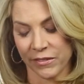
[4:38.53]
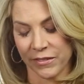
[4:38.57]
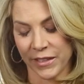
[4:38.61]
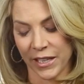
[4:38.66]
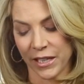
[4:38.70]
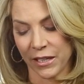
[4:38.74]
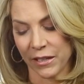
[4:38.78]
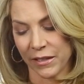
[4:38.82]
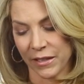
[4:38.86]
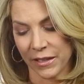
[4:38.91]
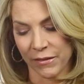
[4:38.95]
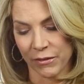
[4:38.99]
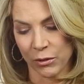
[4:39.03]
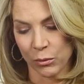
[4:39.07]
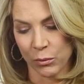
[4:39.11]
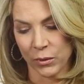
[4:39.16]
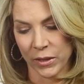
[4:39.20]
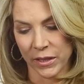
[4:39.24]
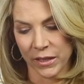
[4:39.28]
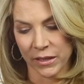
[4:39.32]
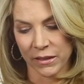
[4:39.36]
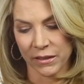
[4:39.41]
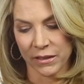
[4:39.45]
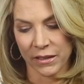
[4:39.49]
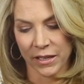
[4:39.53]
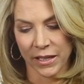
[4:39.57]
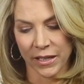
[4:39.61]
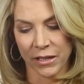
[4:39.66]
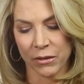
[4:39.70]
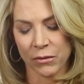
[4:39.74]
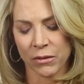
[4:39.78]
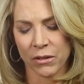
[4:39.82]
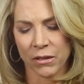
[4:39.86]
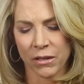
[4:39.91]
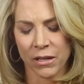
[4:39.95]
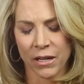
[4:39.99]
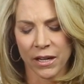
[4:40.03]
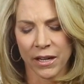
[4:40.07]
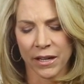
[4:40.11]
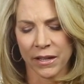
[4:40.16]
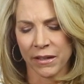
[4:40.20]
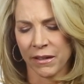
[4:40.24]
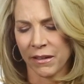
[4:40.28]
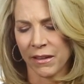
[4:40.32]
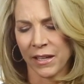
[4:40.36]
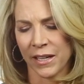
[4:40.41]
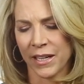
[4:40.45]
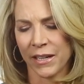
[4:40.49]
they never want
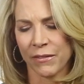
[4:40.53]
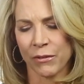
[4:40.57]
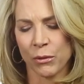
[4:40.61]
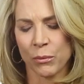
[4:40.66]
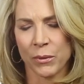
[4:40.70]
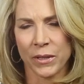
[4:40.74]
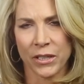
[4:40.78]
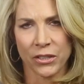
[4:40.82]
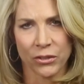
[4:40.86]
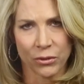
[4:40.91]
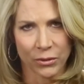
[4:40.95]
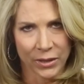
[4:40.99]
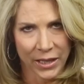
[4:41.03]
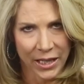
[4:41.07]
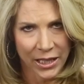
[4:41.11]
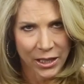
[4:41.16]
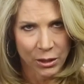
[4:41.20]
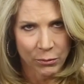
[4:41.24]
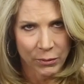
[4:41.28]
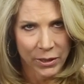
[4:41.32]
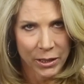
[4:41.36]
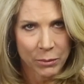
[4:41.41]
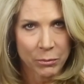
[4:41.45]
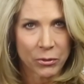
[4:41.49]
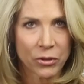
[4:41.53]
to do it anyway.